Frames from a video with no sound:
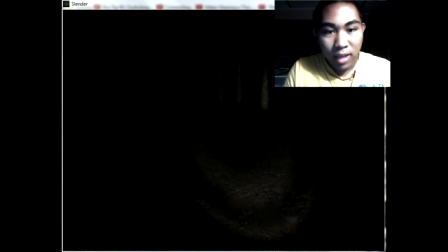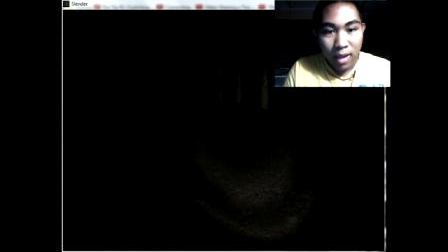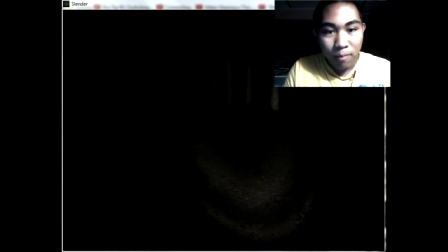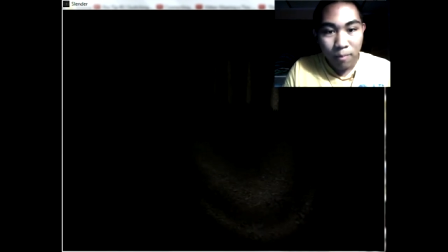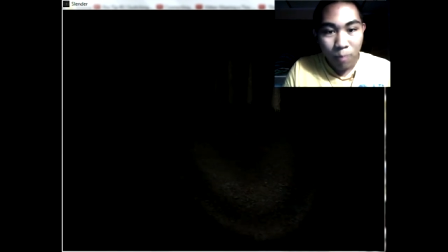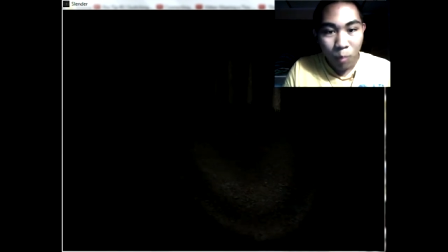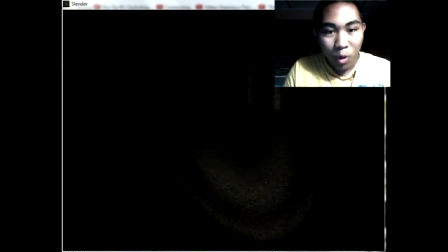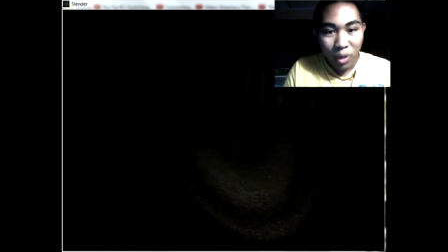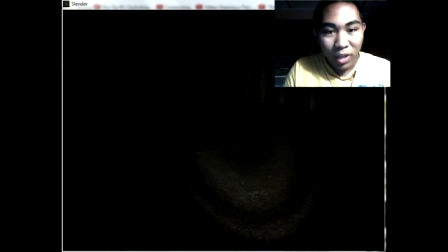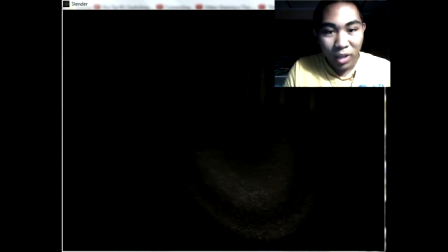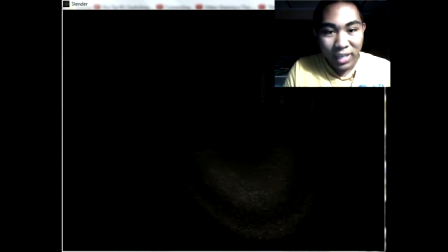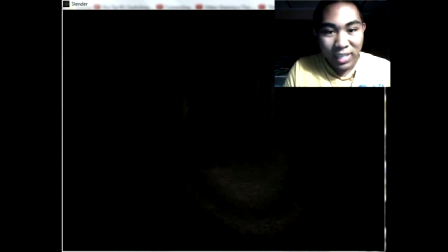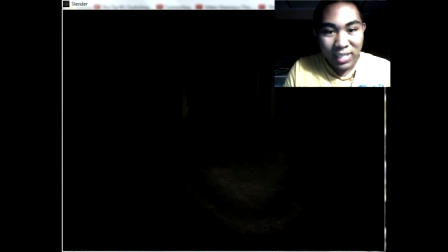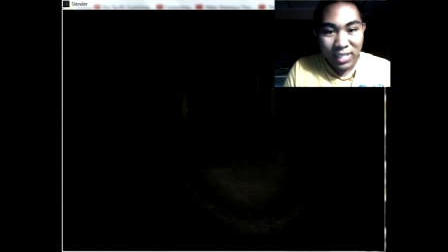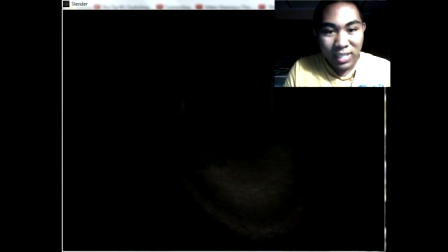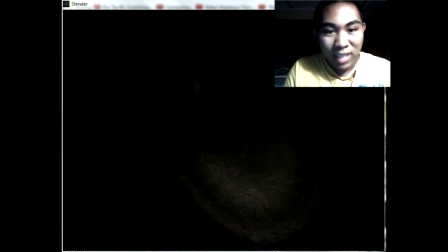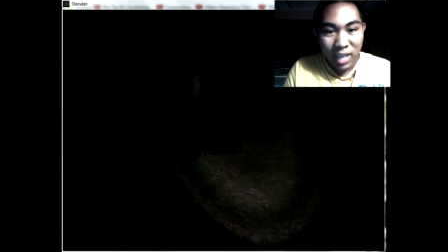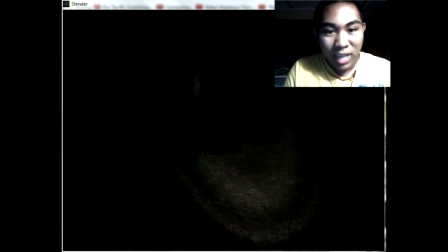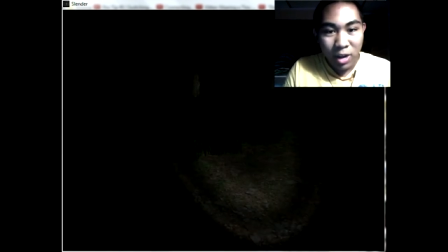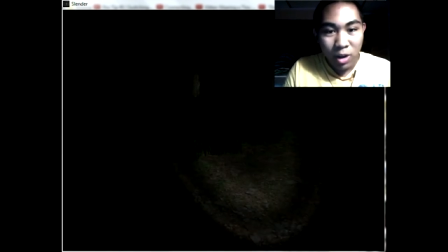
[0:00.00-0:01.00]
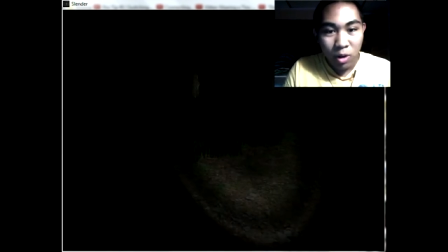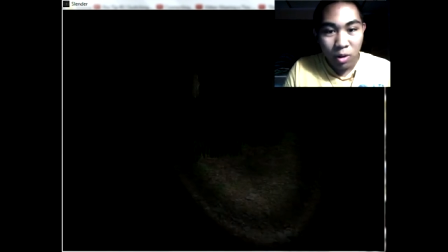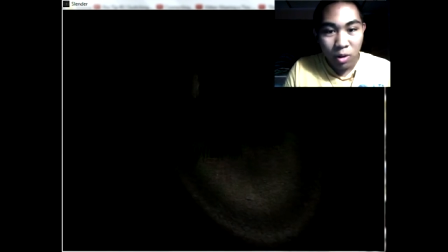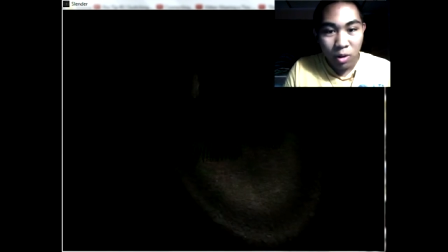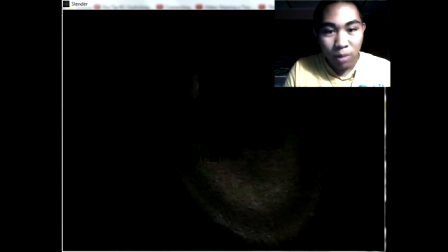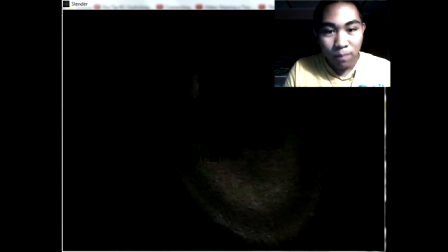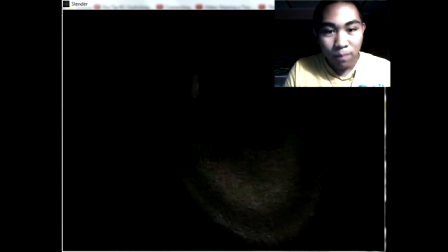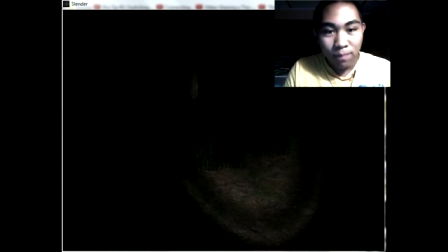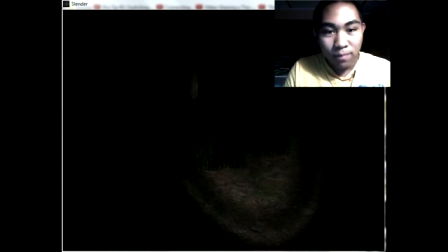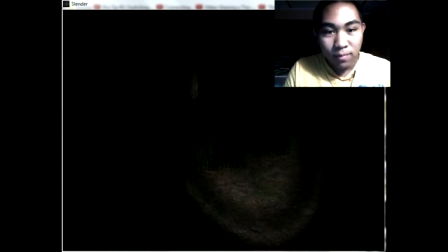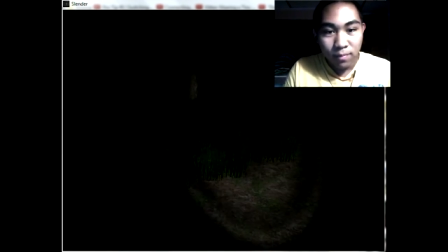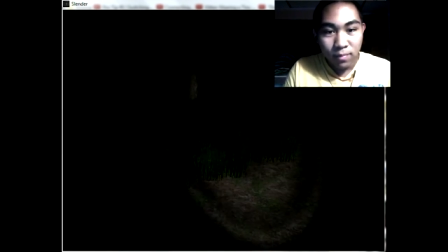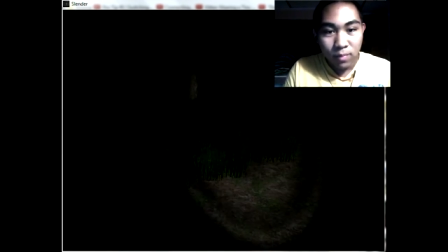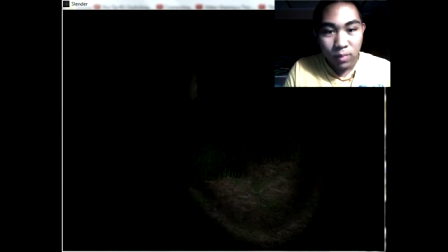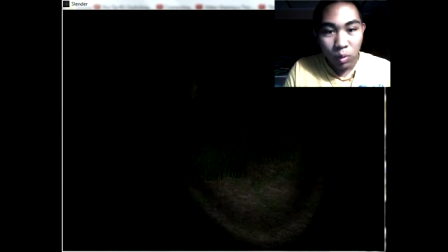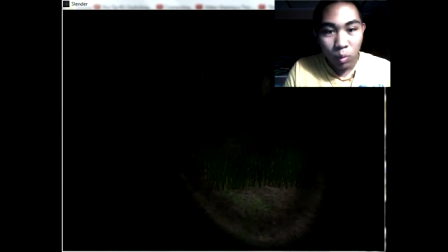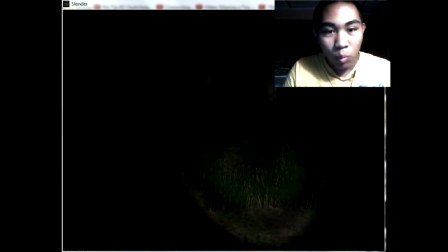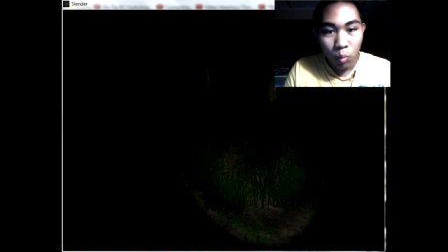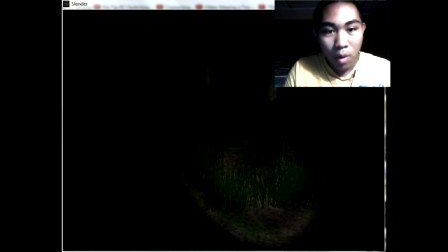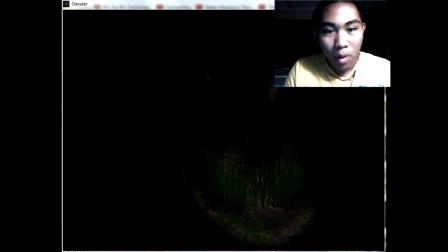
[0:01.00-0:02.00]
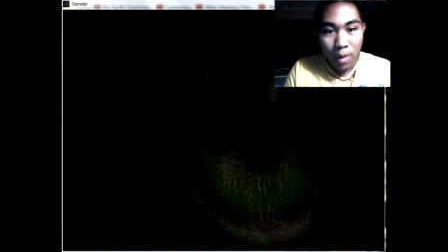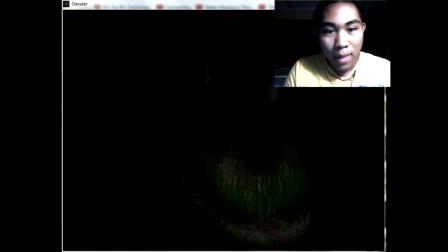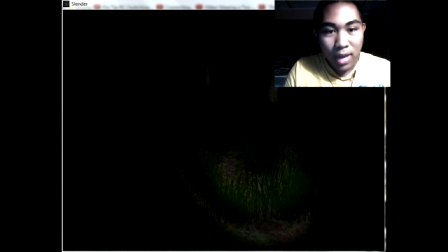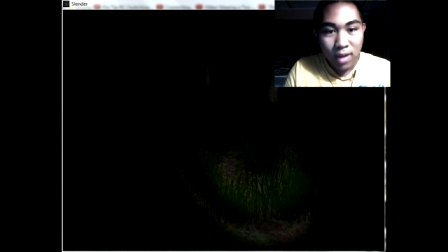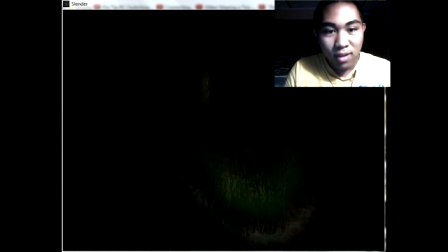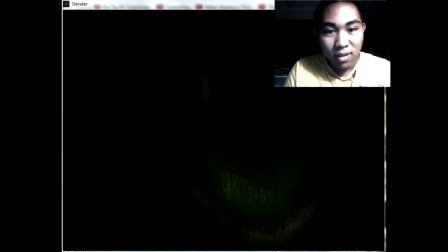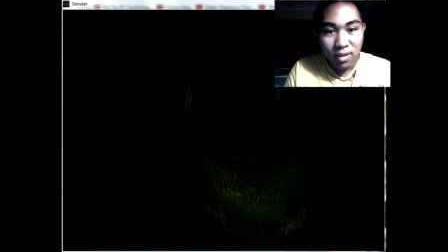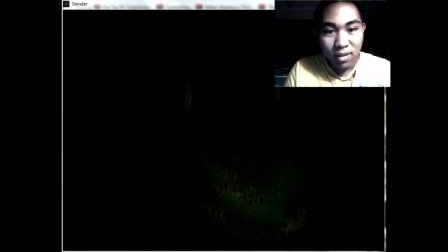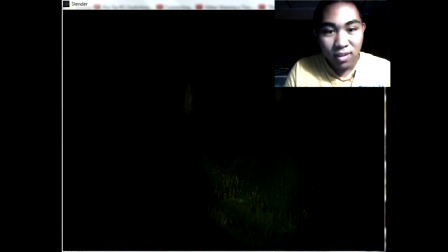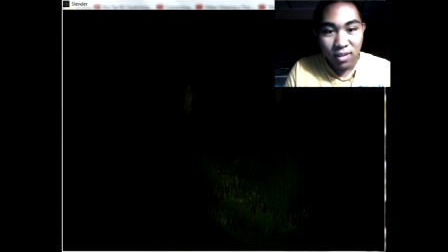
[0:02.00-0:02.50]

more like Slender Woman.